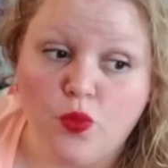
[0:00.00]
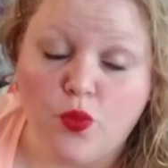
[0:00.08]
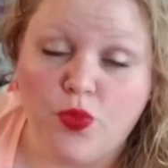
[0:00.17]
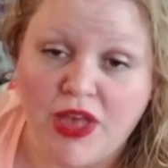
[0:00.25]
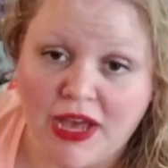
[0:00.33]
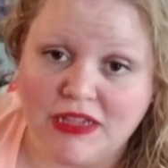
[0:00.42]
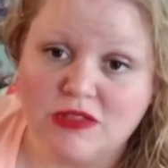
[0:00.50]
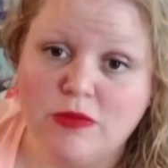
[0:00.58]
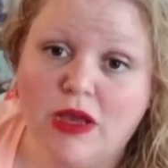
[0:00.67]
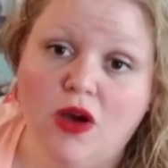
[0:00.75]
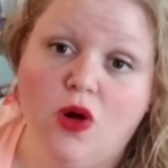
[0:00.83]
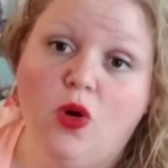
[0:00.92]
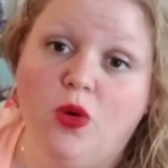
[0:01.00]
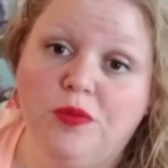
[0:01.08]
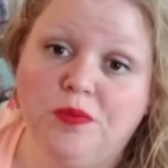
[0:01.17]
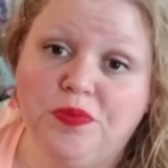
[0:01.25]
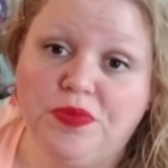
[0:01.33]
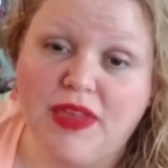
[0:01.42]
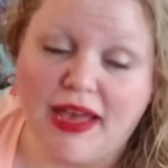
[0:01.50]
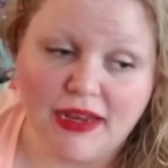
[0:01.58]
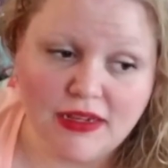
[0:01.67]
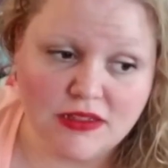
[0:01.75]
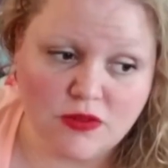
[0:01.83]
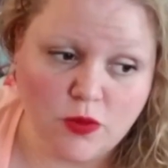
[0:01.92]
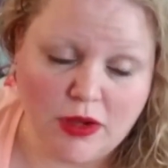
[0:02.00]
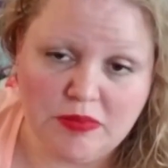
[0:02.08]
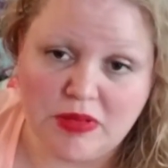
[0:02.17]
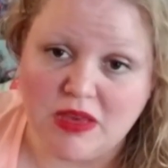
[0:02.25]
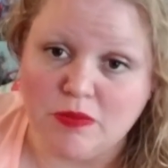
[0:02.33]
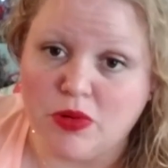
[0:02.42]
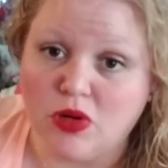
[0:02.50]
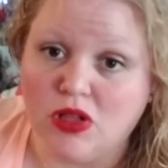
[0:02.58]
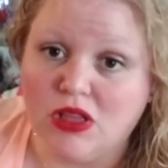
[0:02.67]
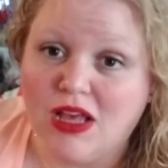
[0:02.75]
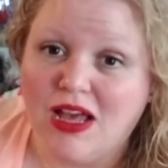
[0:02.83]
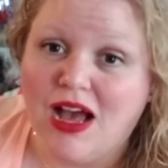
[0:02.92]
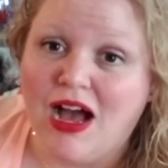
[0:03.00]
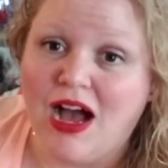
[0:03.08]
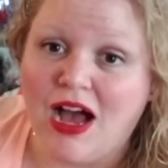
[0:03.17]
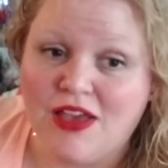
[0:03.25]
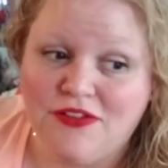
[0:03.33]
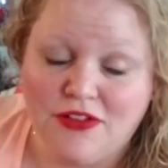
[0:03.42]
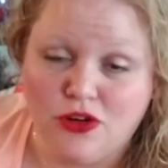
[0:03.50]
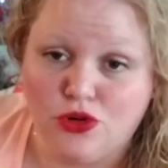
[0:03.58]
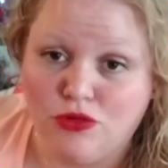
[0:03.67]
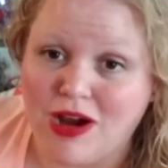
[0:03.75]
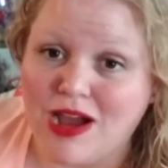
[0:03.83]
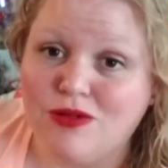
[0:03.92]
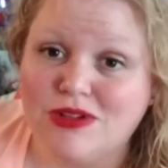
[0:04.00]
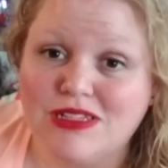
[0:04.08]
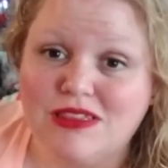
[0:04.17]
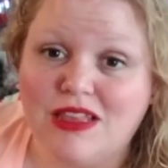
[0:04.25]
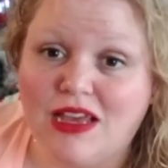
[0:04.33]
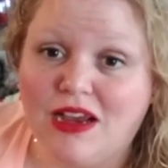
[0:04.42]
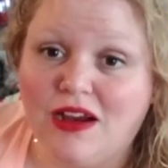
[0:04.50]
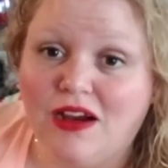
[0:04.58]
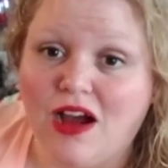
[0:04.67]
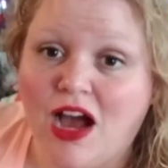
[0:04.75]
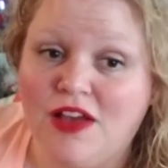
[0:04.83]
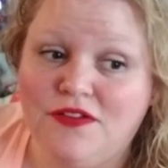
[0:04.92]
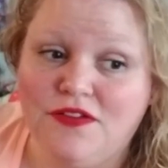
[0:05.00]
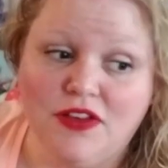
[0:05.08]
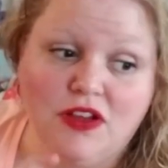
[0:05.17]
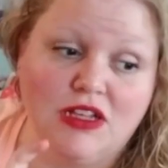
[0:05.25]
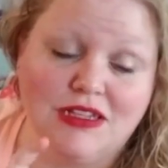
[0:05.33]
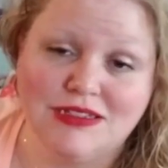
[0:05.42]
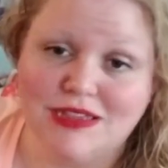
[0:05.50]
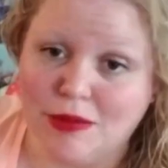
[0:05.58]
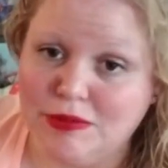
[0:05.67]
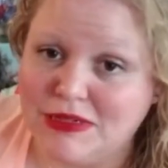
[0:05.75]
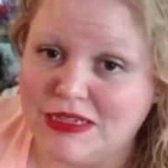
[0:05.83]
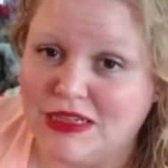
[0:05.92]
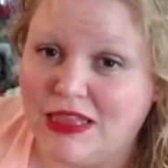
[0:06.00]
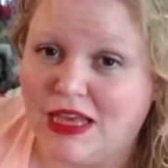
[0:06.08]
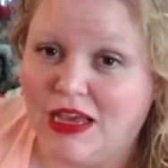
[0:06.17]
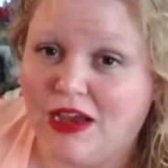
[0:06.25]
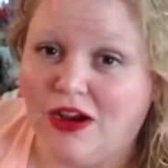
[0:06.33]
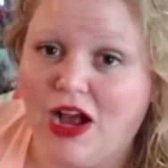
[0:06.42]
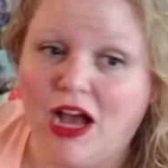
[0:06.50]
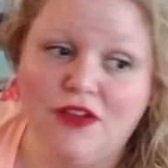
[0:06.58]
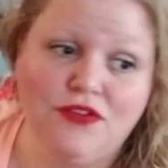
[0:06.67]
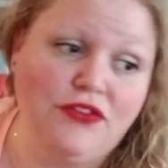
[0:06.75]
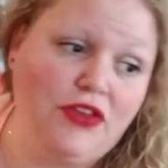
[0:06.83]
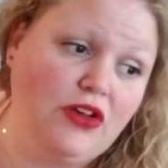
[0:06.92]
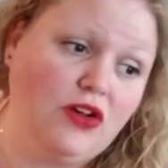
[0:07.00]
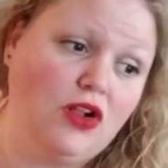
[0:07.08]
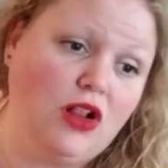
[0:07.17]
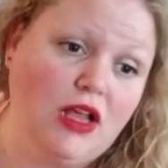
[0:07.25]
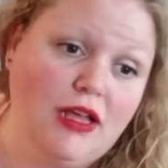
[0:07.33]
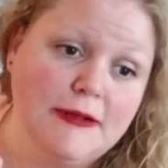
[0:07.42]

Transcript: That is my home. That is my people. I feel grounded there. I feel accepted there. I feel